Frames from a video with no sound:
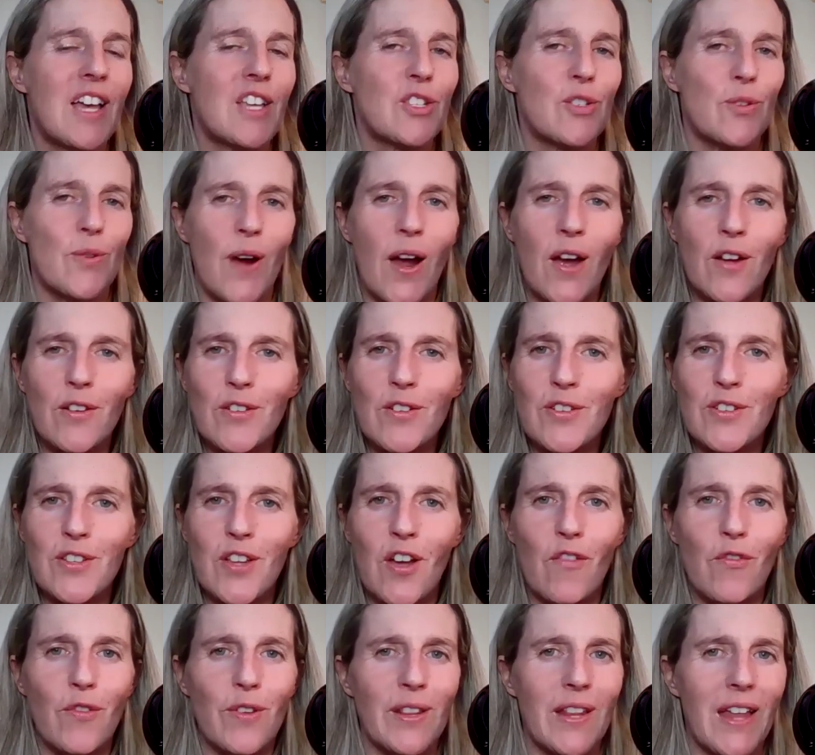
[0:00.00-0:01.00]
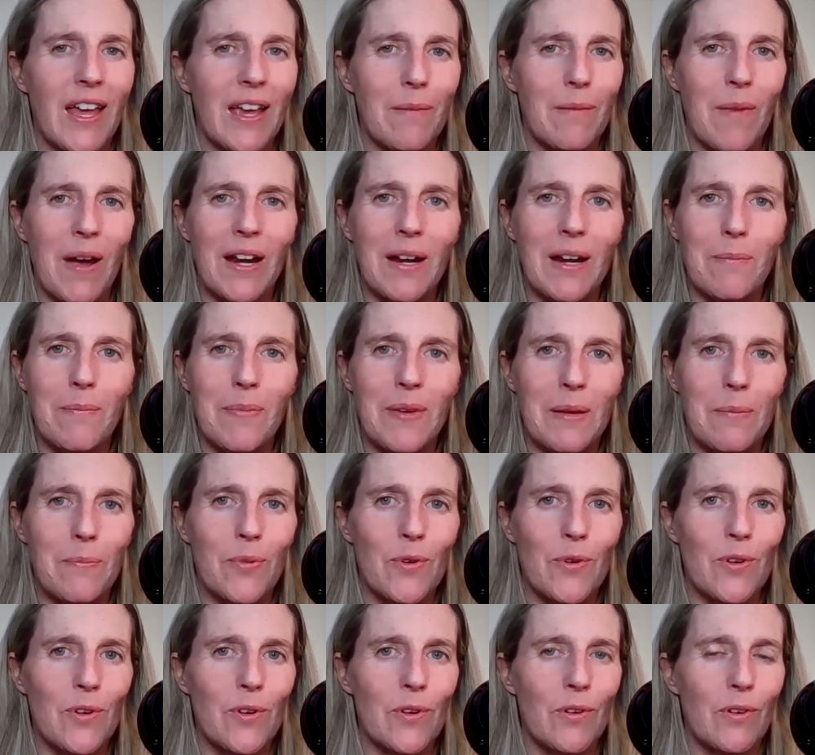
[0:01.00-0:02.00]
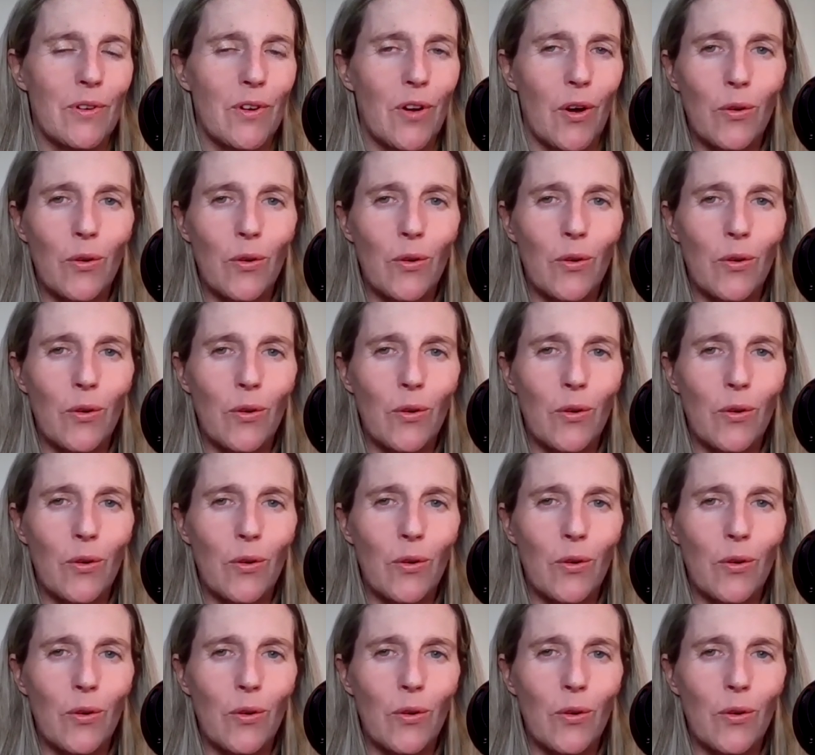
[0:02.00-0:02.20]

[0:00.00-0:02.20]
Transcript: surround yourself with like-minded people,